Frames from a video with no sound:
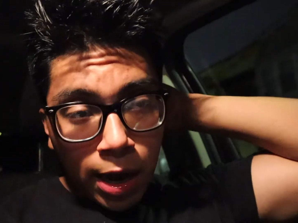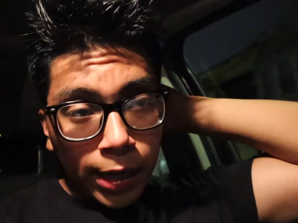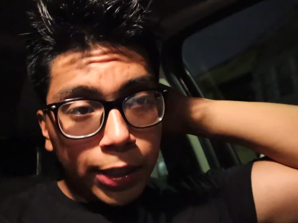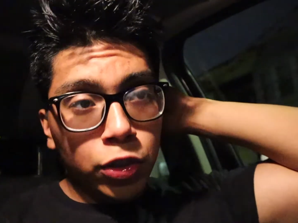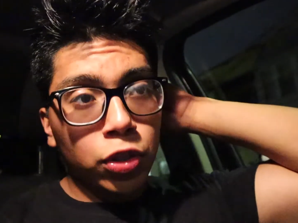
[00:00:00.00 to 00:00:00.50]
I
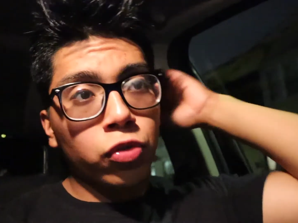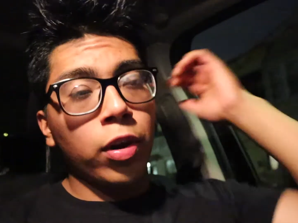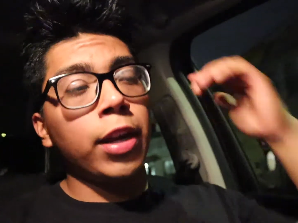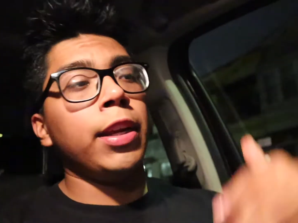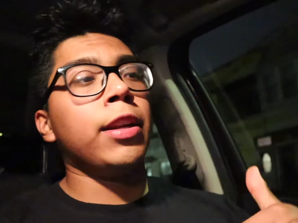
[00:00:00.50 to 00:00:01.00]
guess, just
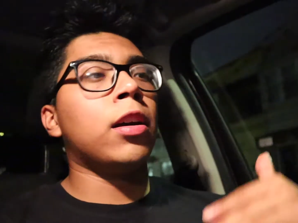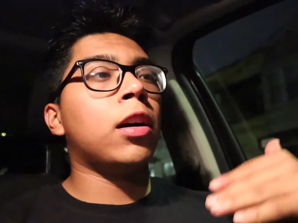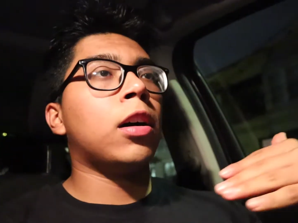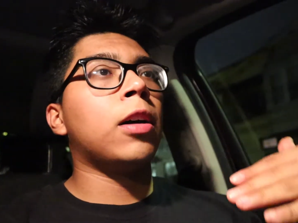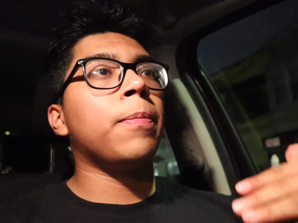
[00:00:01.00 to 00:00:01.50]
training
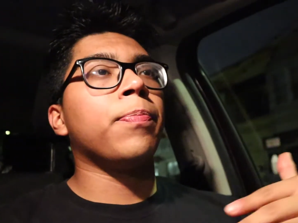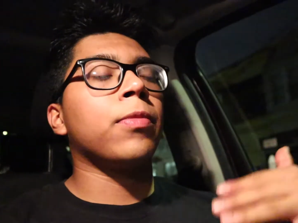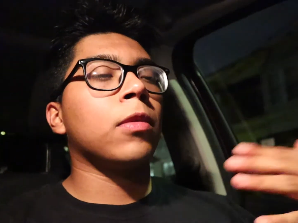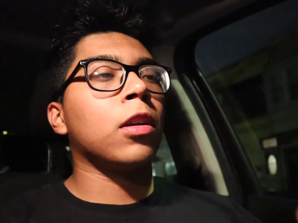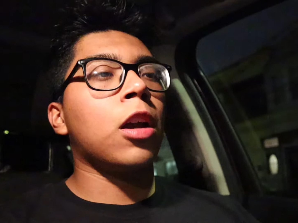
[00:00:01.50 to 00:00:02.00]

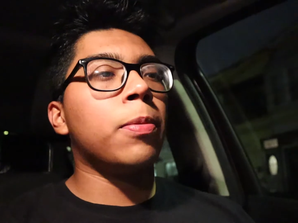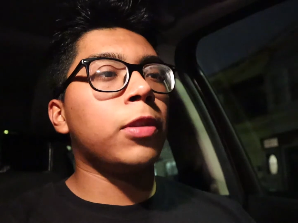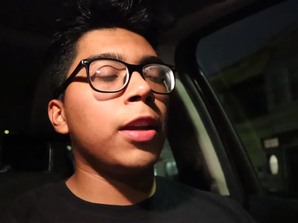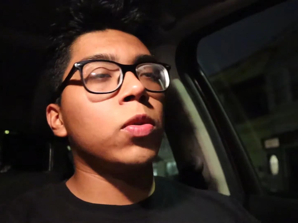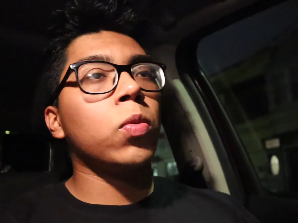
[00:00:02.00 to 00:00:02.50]
a couple
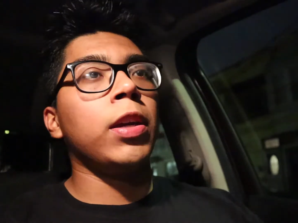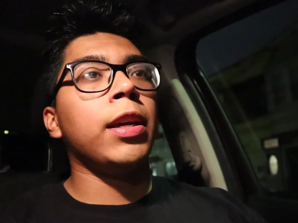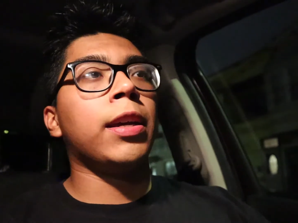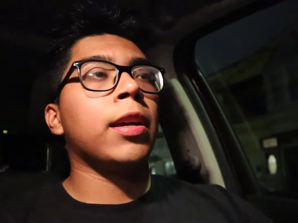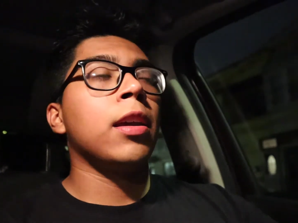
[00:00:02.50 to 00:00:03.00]
days a
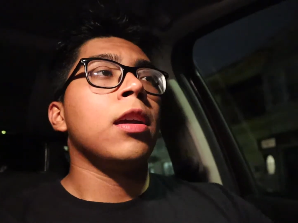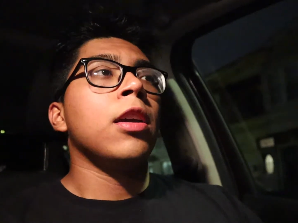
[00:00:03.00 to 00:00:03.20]
week,